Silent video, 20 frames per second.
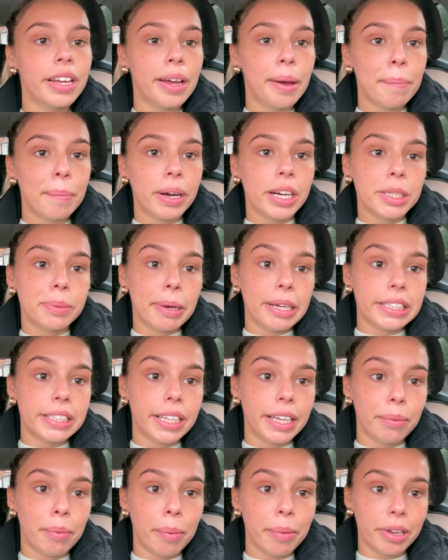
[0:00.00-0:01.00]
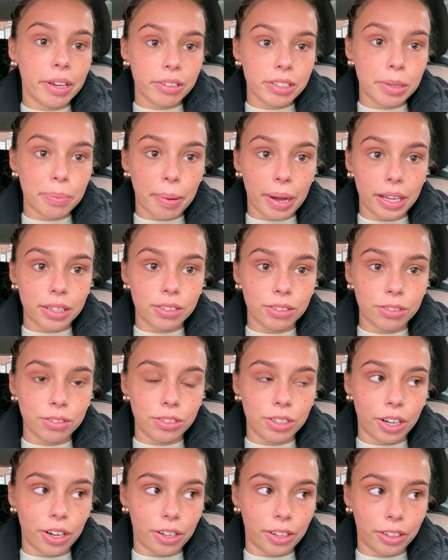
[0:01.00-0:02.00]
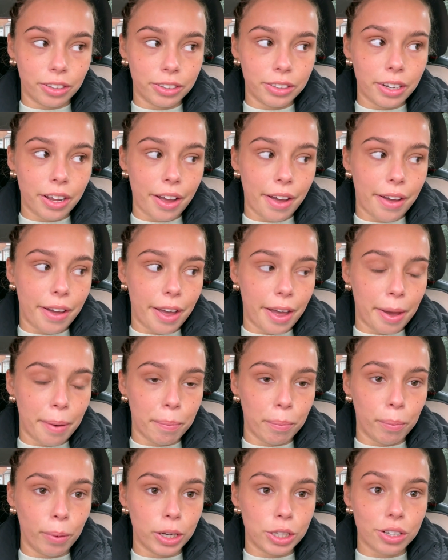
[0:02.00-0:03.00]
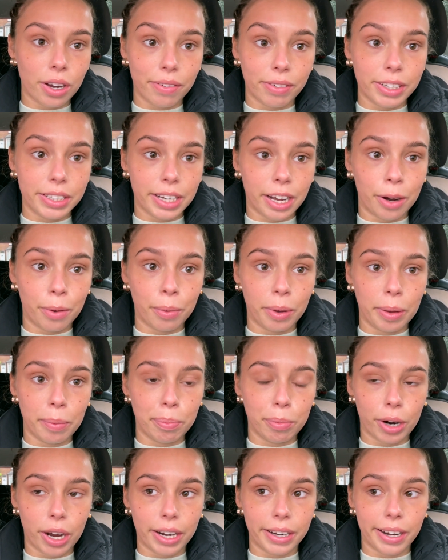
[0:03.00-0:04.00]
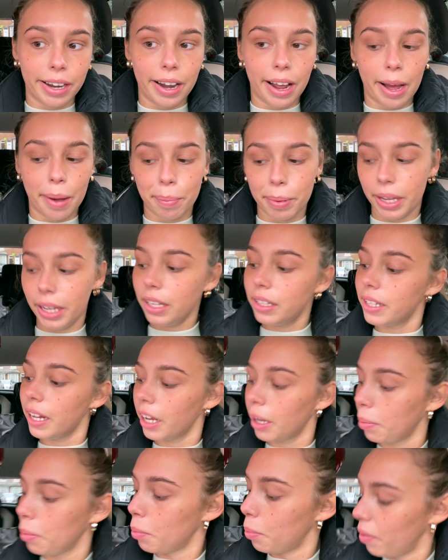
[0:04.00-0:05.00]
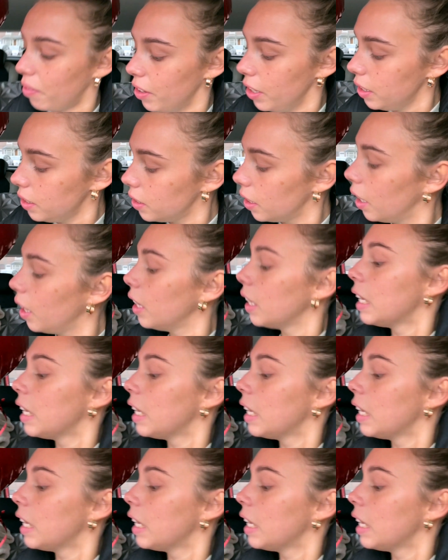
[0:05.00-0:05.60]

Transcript: because basically when we go to Basildon, we're traveling down with Brad and Abby because they're coming with us.